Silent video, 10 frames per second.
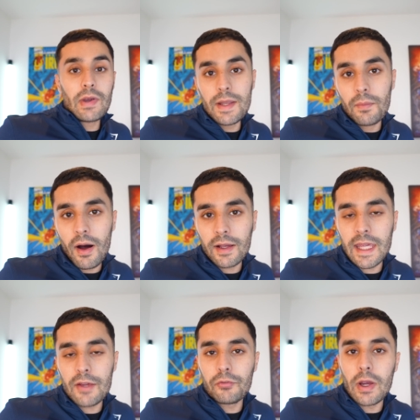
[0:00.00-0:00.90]
you're in the
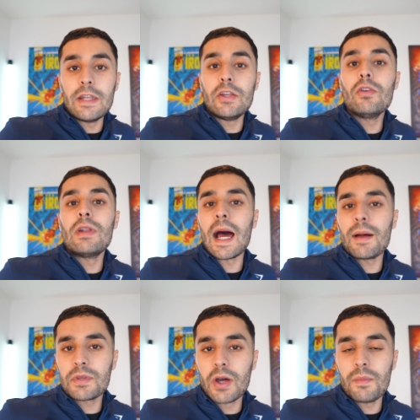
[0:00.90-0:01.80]
market for a new
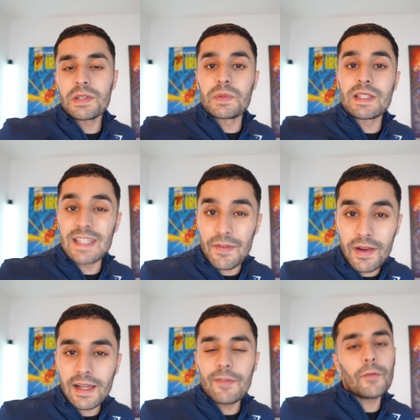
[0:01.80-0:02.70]
laptop
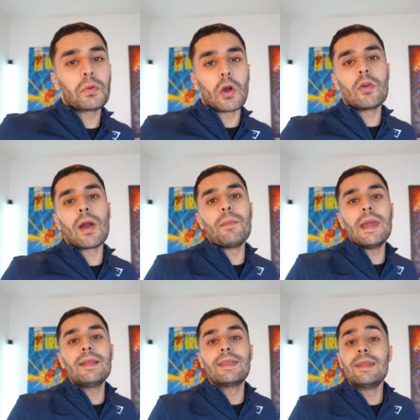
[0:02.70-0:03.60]
specifically for programming,